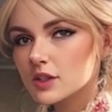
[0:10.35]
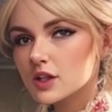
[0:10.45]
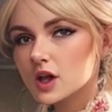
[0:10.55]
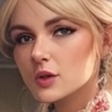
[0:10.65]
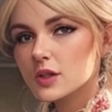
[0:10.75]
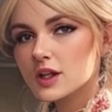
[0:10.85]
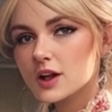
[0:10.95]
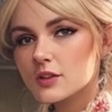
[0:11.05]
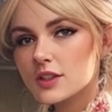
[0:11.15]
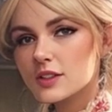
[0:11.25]
Children
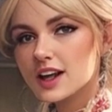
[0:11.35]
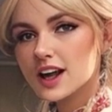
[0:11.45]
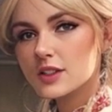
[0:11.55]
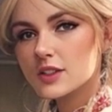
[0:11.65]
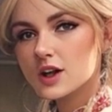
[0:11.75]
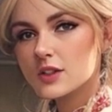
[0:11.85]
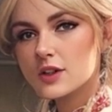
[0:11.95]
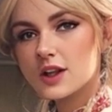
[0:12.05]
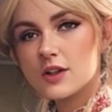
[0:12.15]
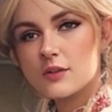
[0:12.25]
love it, and
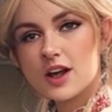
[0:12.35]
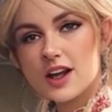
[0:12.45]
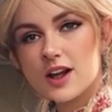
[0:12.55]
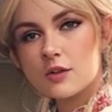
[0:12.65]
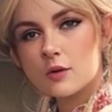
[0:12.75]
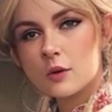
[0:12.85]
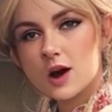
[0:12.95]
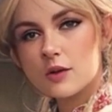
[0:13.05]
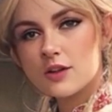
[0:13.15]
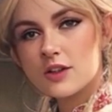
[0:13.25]
adults love to eat it for
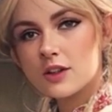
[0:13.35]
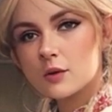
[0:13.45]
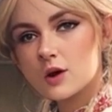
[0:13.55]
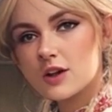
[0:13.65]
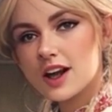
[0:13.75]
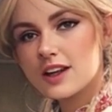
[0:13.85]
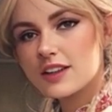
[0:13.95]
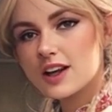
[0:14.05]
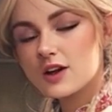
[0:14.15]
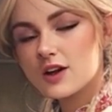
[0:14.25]
breakfast or a light
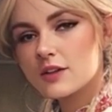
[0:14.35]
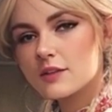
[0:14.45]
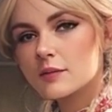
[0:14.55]
dinner.